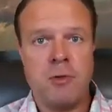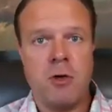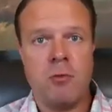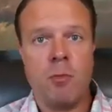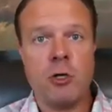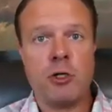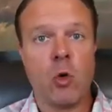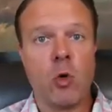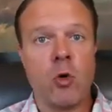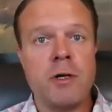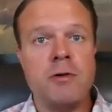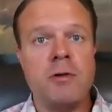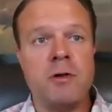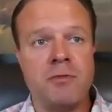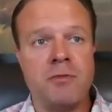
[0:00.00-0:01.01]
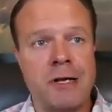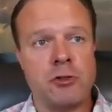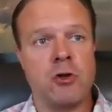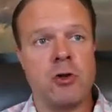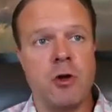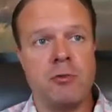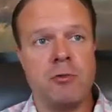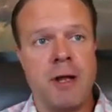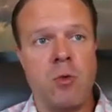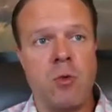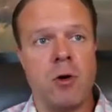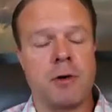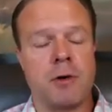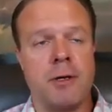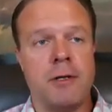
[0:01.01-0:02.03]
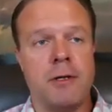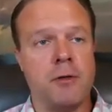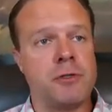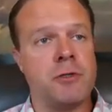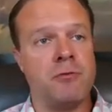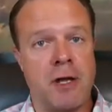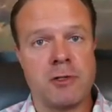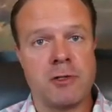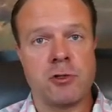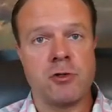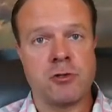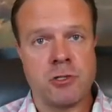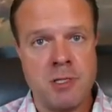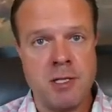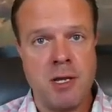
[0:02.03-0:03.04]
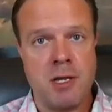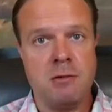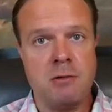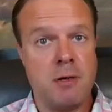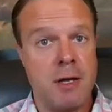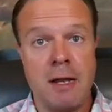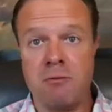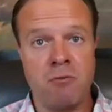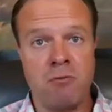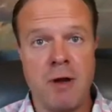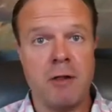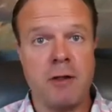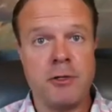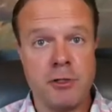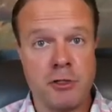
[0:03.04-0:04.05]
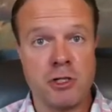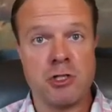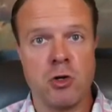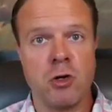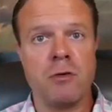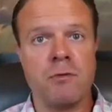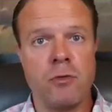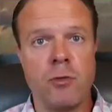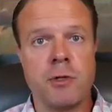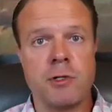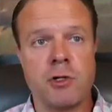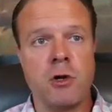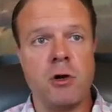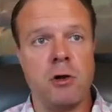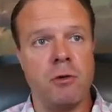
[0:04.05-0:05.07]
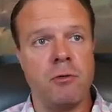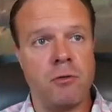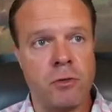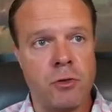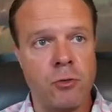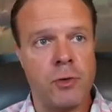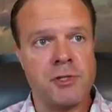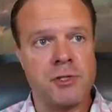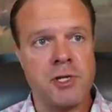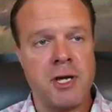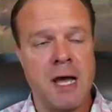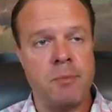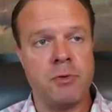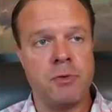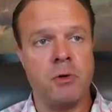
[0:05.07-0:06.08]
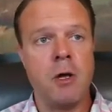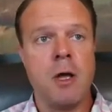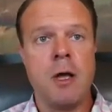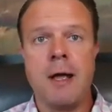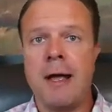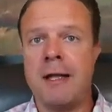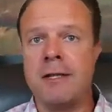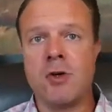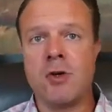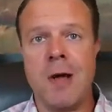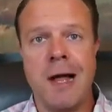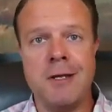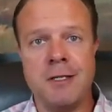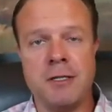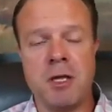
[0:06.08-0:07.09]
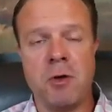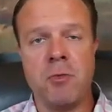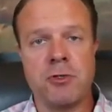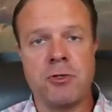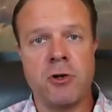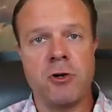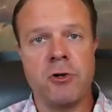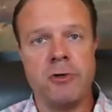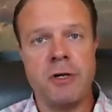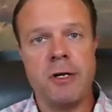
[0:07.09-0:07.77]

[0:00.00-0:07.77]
majority investor owned network, and those investors need and frankly deserve a return for the risk capital. And so how do you get that return?